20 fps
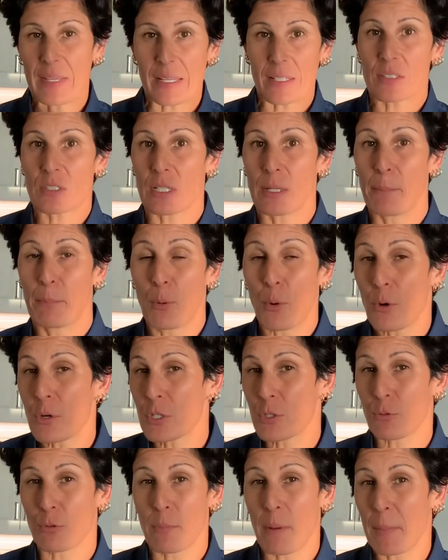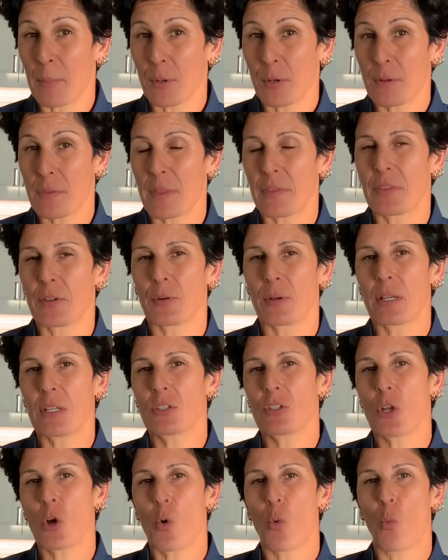it's important to remember that there is
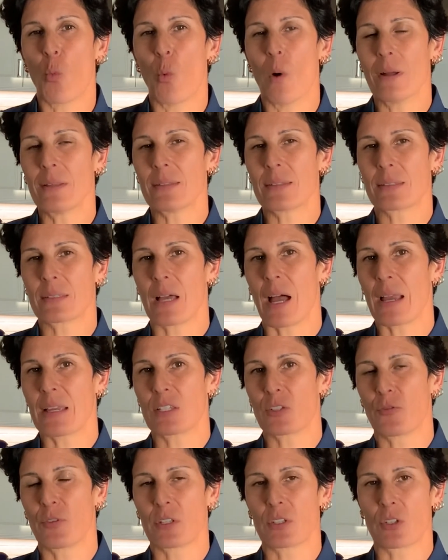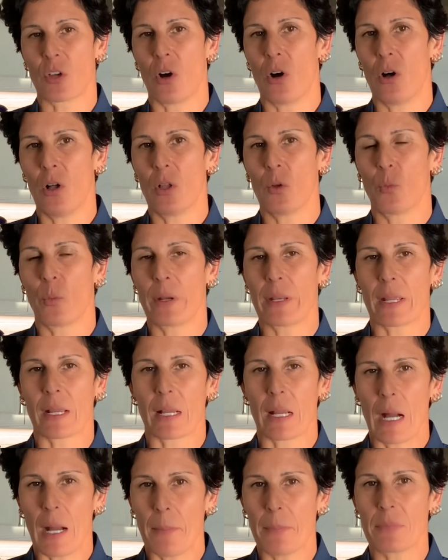no one size fits all when it
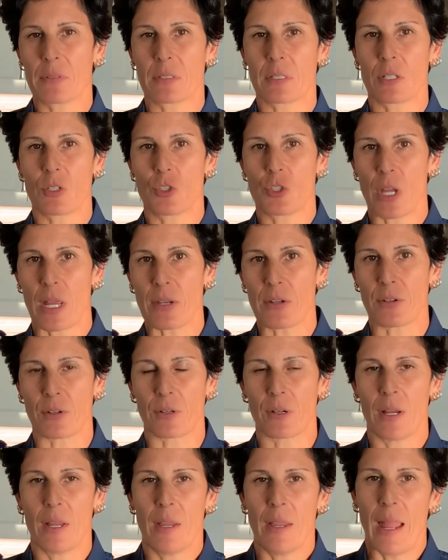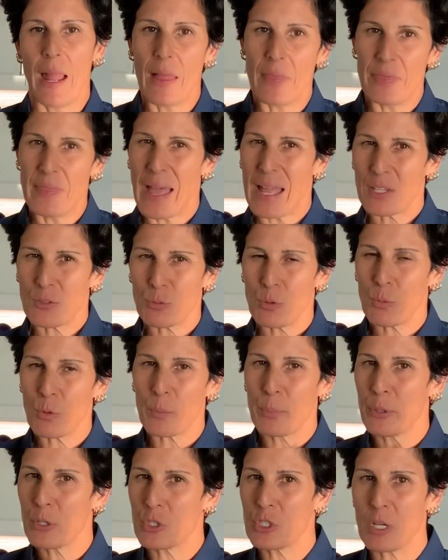comes to gender, and that's what we're
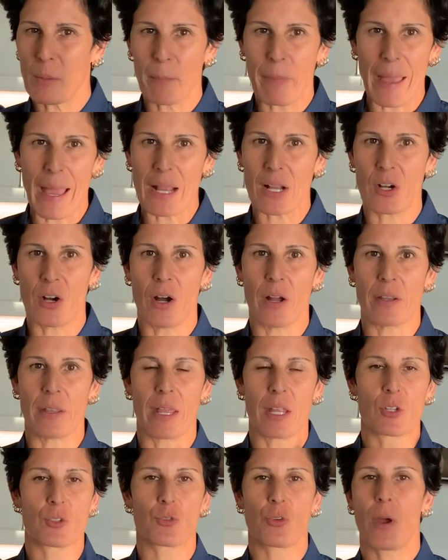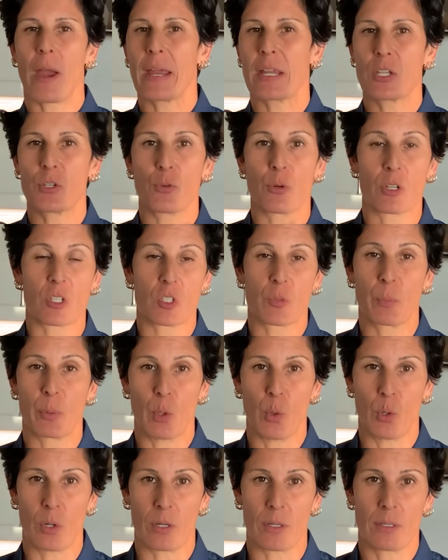pushing back on and trying to
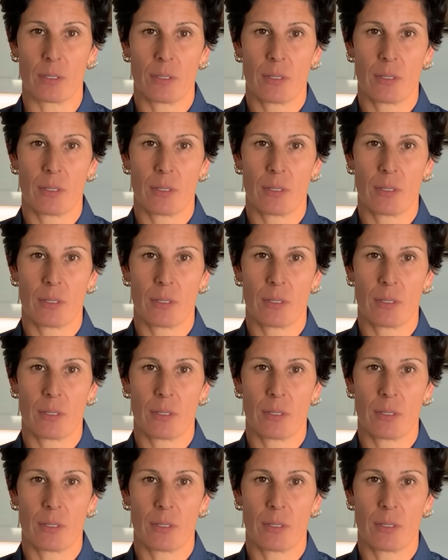explore.